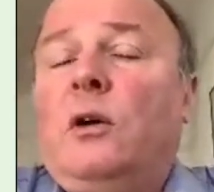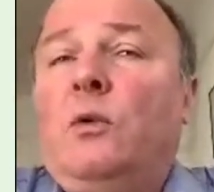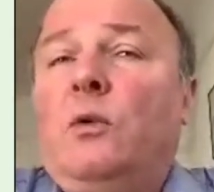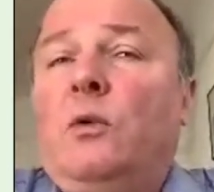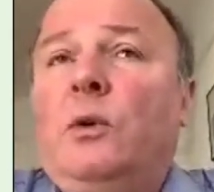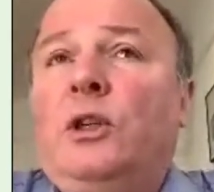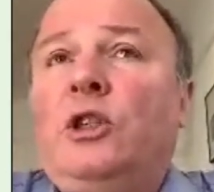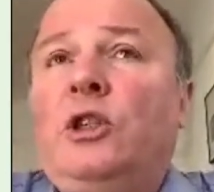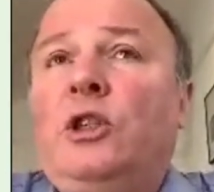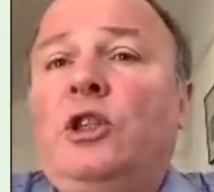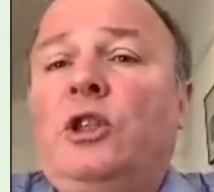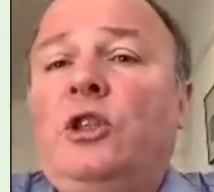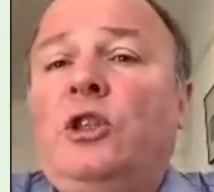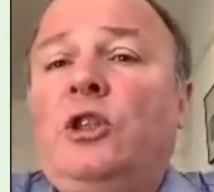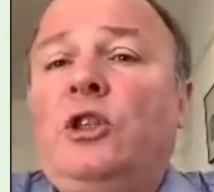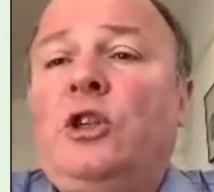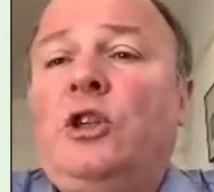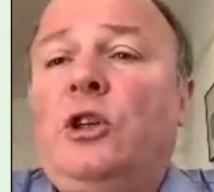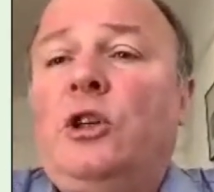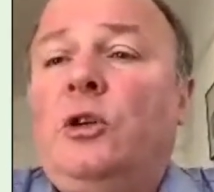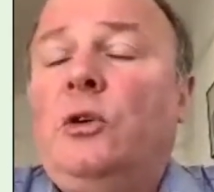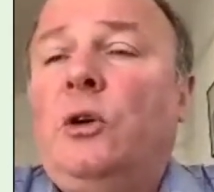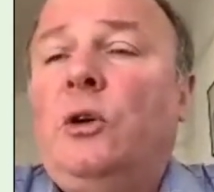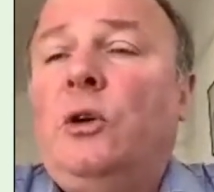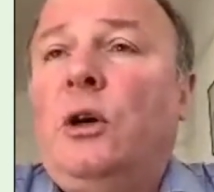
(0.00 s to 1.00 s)
which
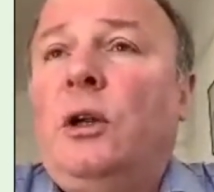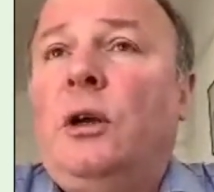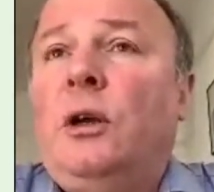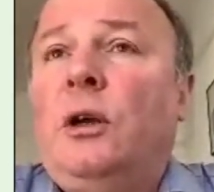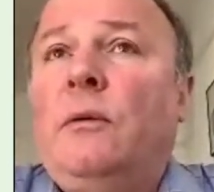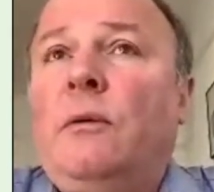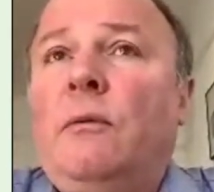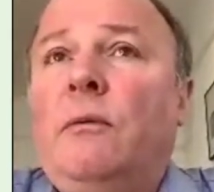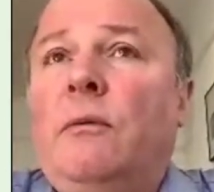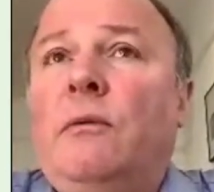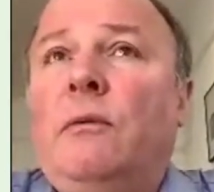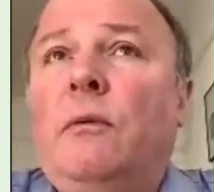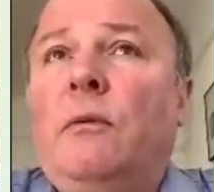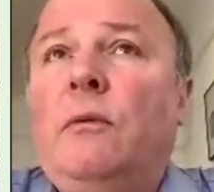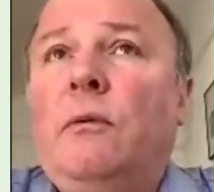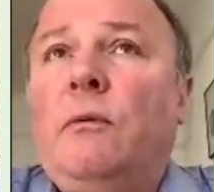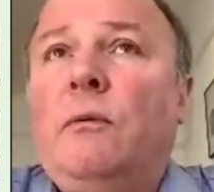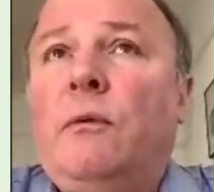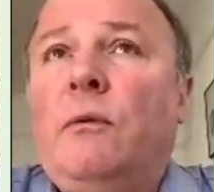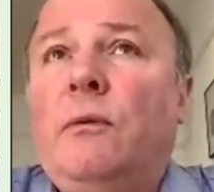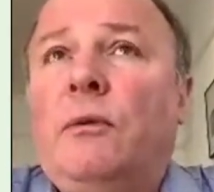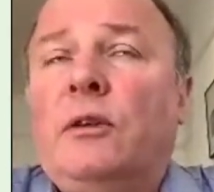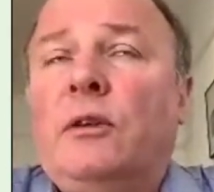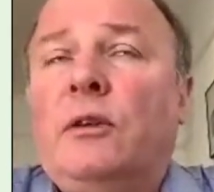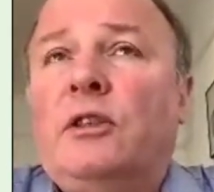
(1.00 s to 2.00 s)
show
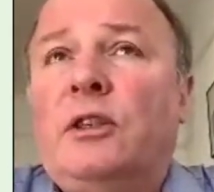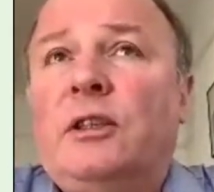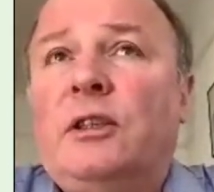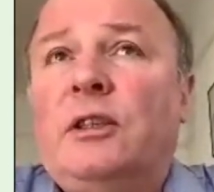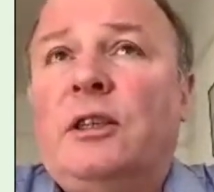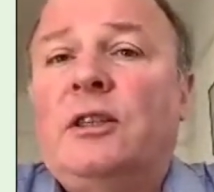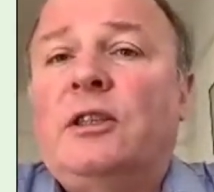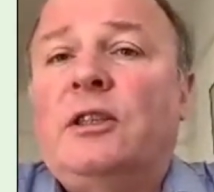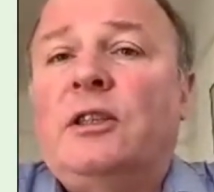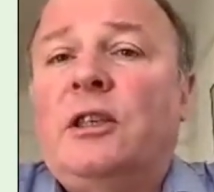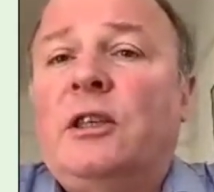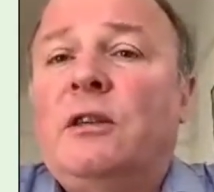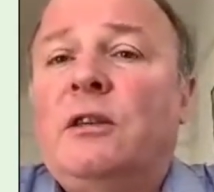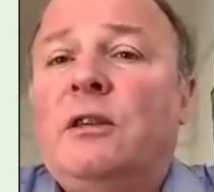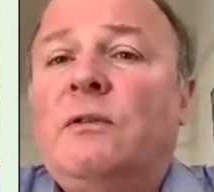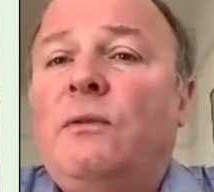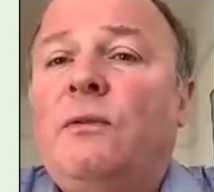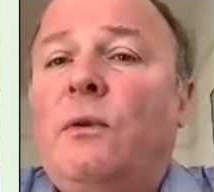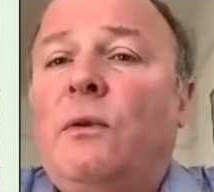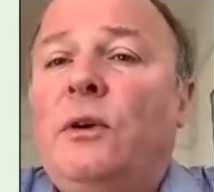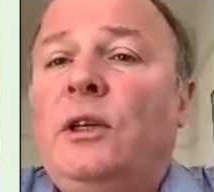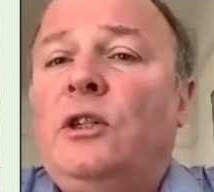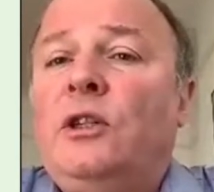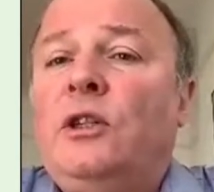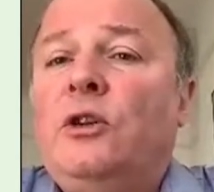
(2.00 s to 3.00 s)
the statistics
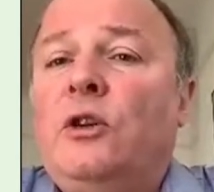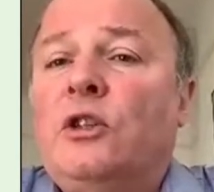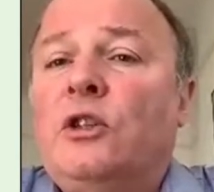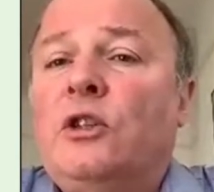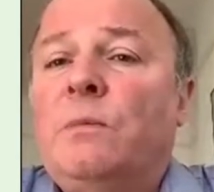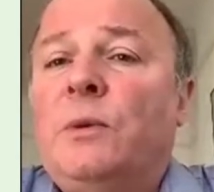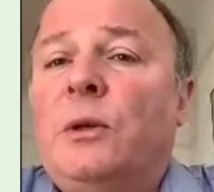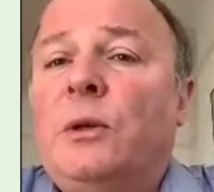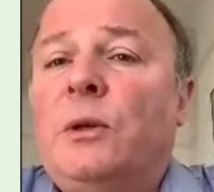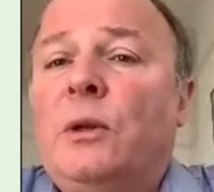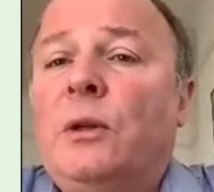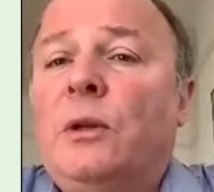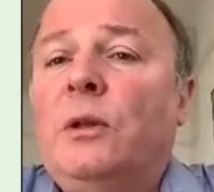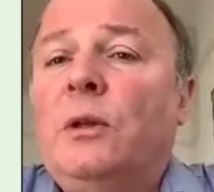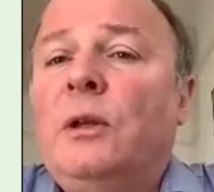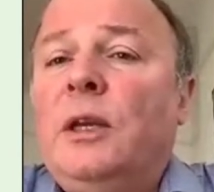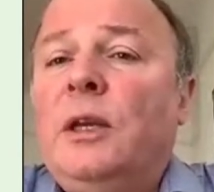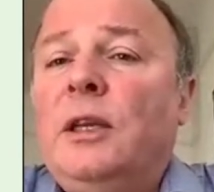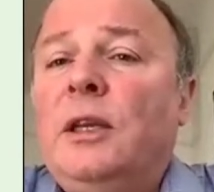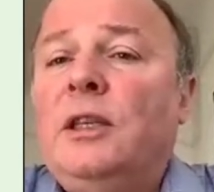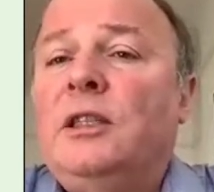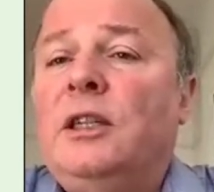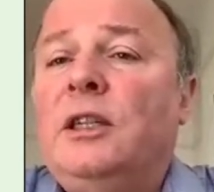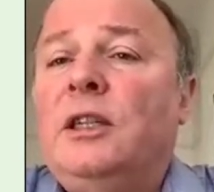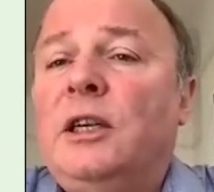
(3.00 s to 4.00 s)
for each hospital,
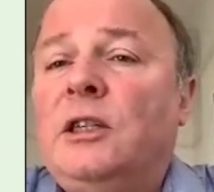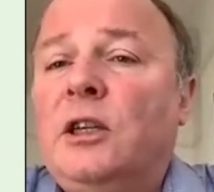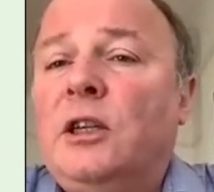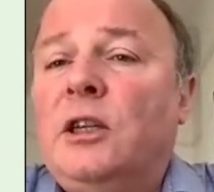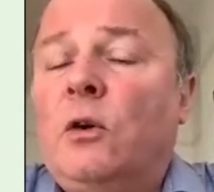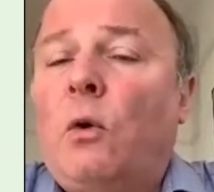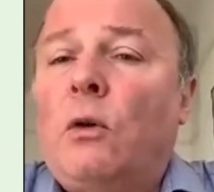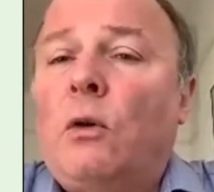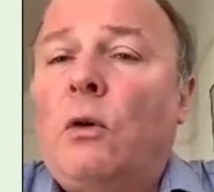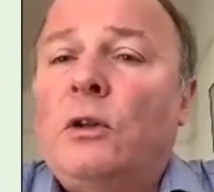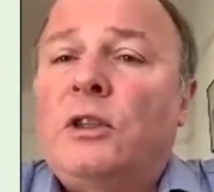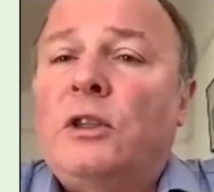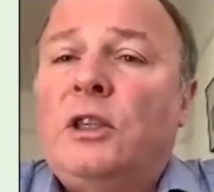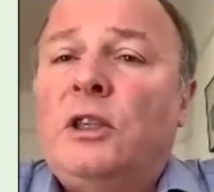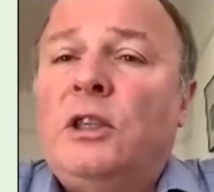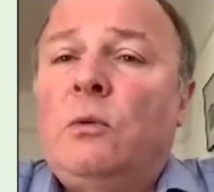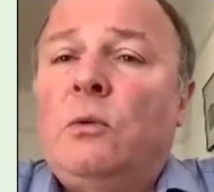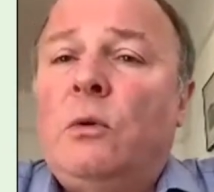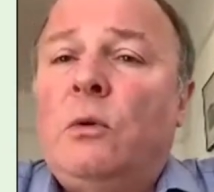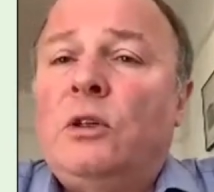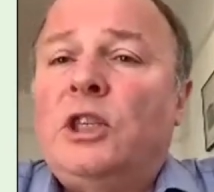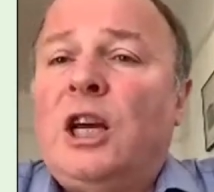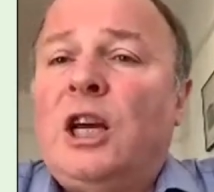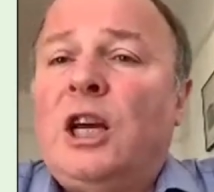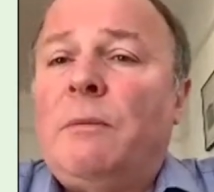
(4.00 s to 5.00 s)
data quality,
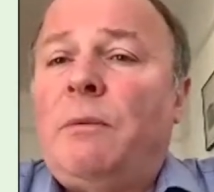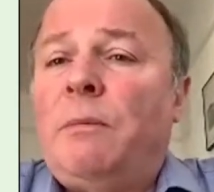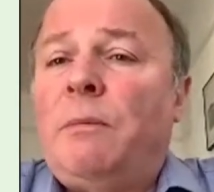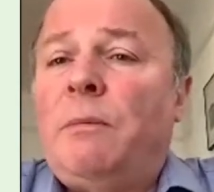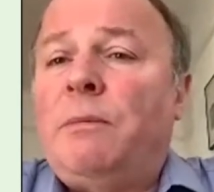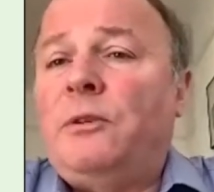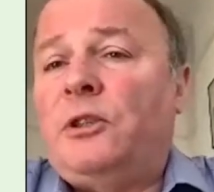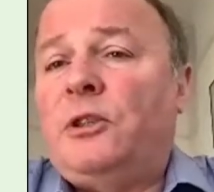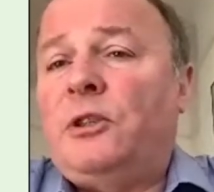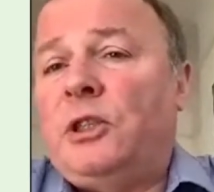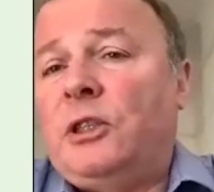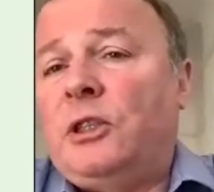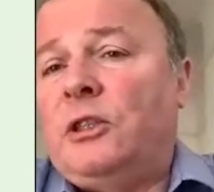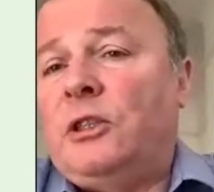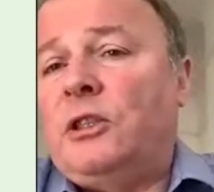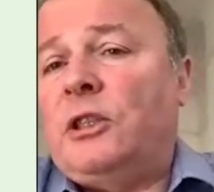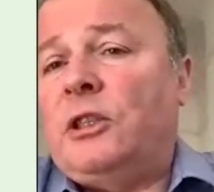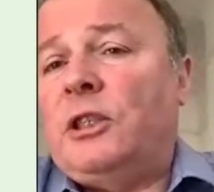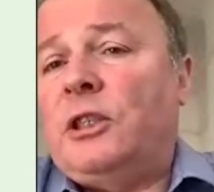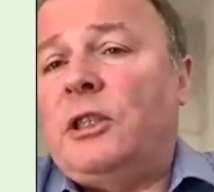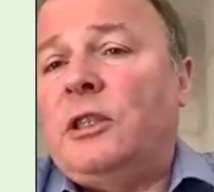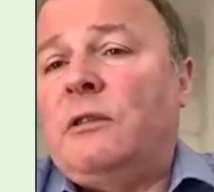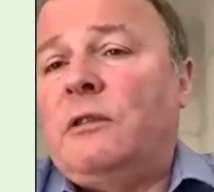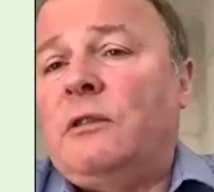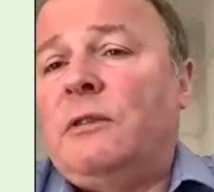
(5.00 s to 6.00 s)
what type of procedures
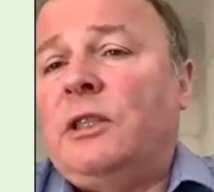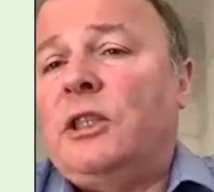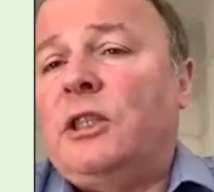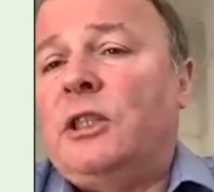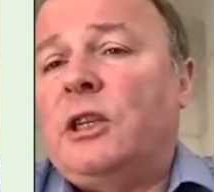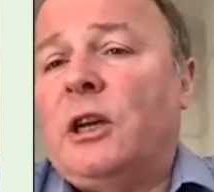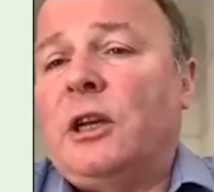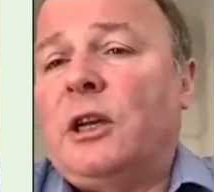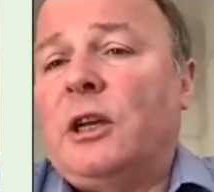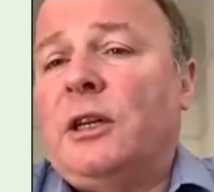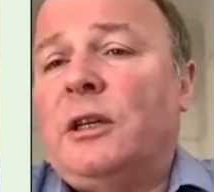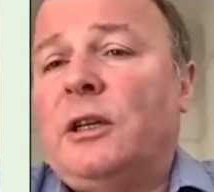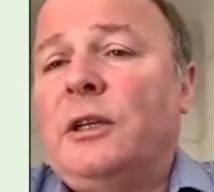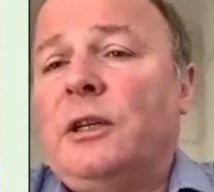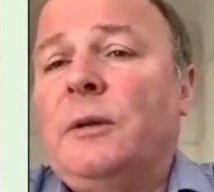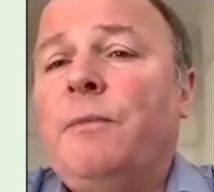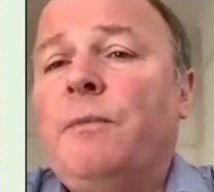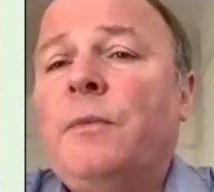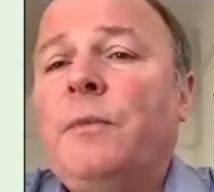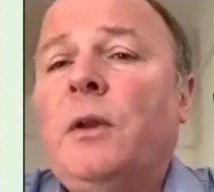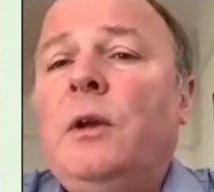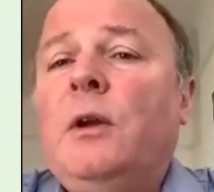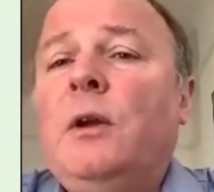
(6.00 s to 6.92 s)
they did of each kind,